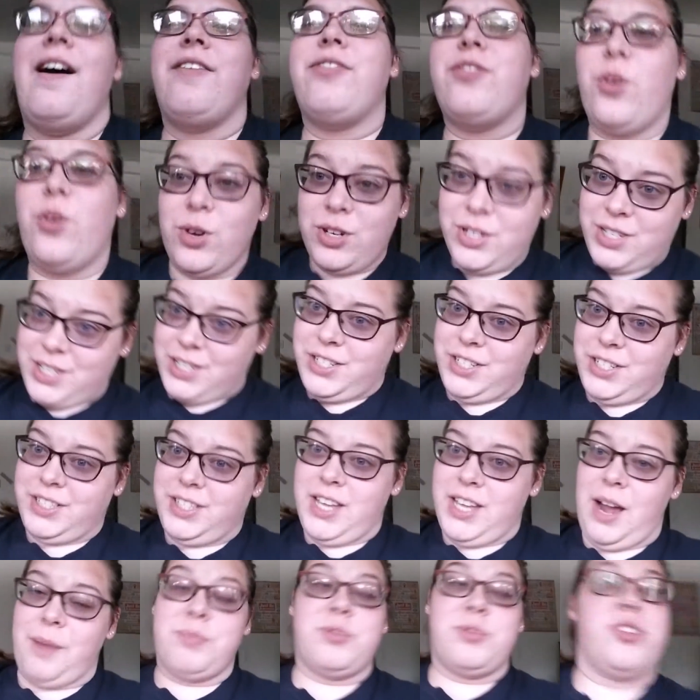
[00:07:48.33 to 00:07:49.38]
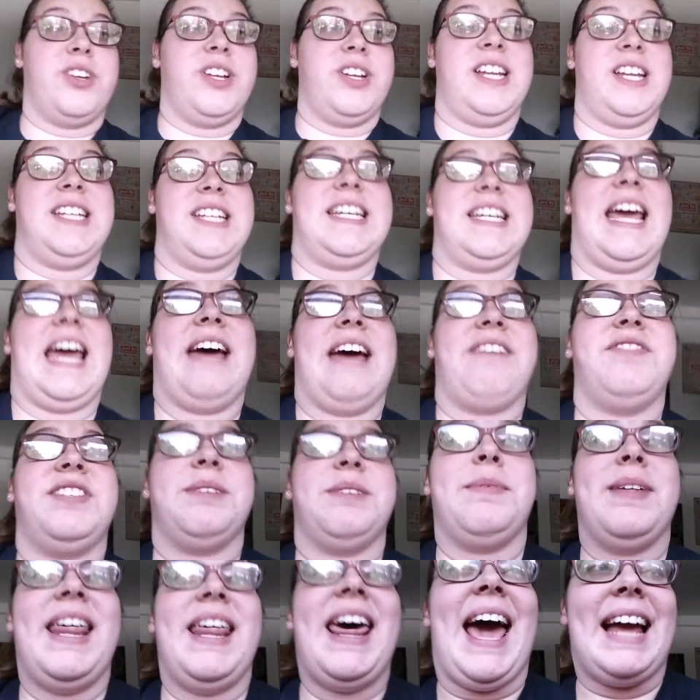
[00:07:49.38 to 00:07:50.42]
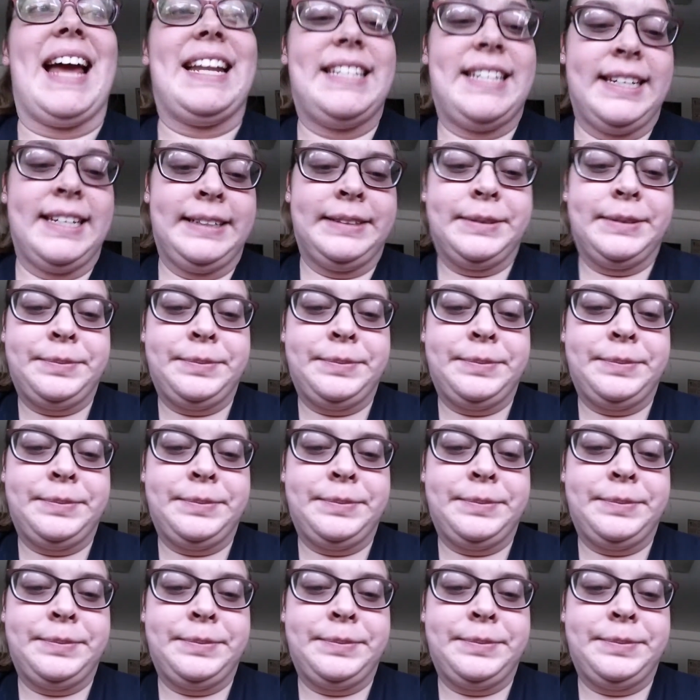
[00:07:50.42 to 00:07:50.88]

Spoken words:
of course, I took the opportunity to have some of that.